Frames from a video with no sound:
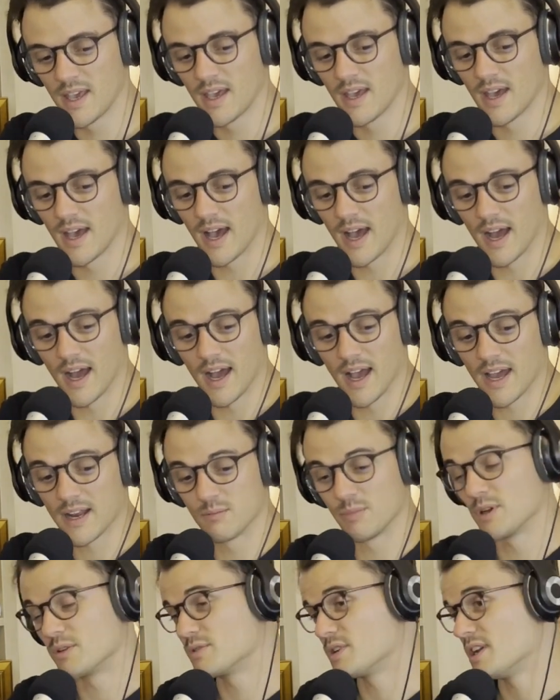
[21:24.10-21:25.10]

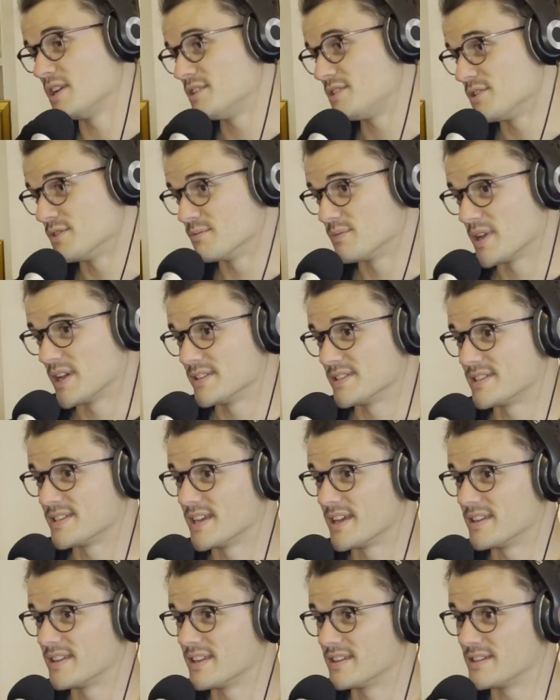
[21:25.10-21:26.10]
Annabelle Neesham has
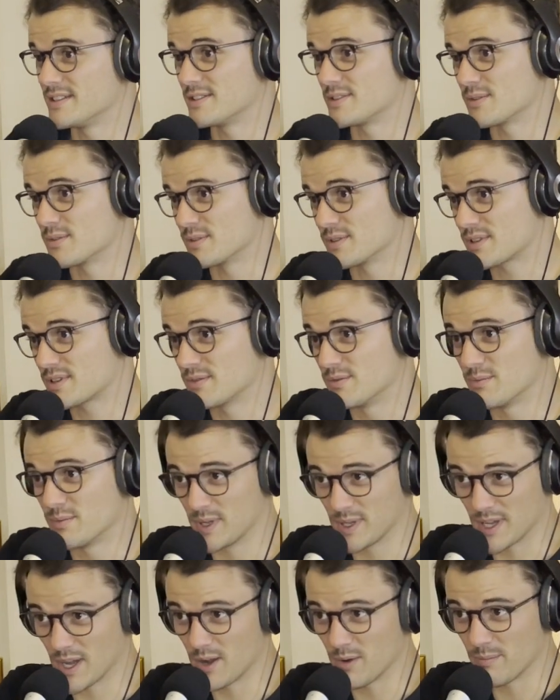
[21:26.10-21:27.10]
said that this horse couldn't be
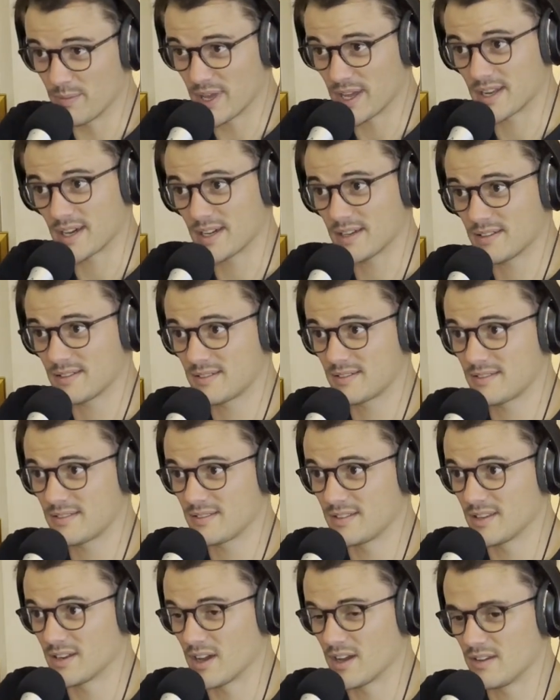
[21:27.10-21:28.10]
going better.
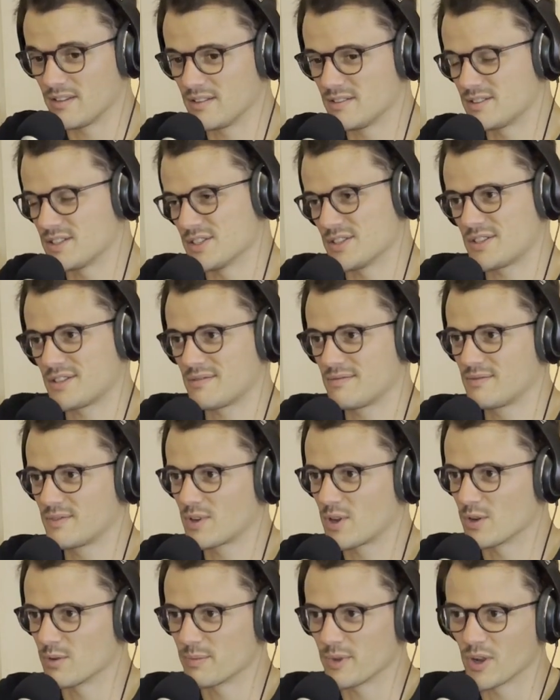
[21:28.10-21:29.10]
You know, he just
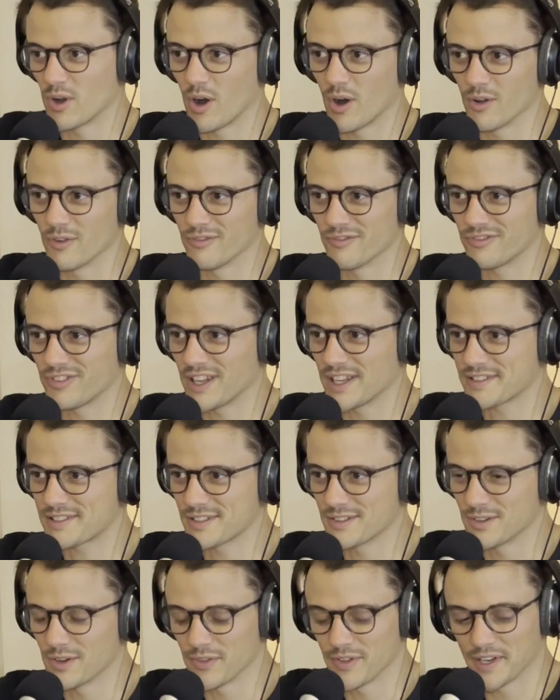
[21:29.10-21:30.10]
got a bit hot and
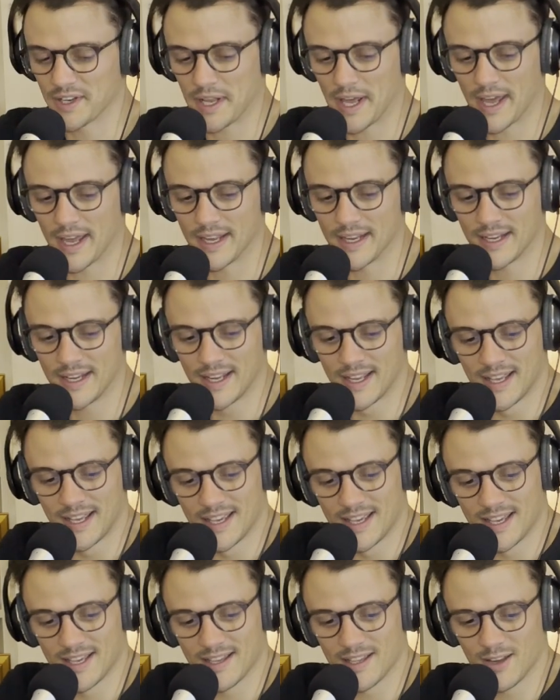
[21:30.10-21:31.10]
flustered on the day.
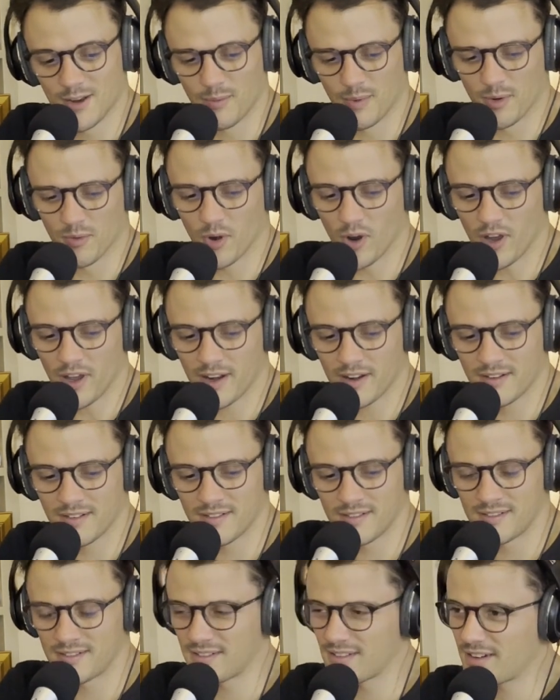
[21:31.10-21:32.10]
He'll be right.
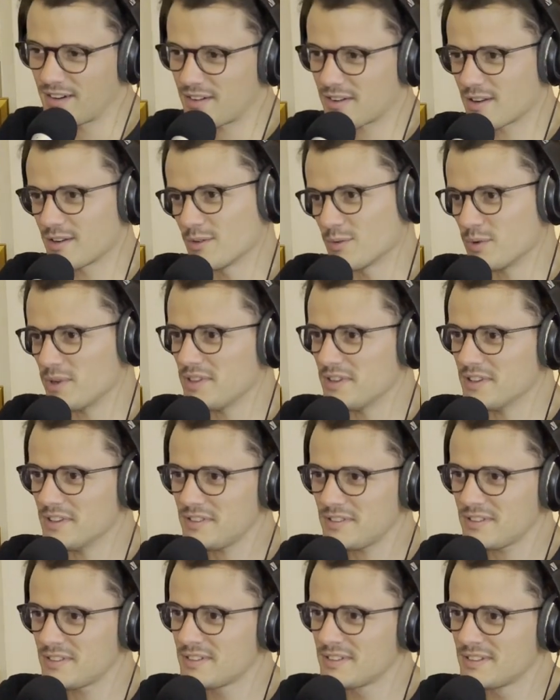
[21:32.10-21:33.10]
I reckon he'll win this.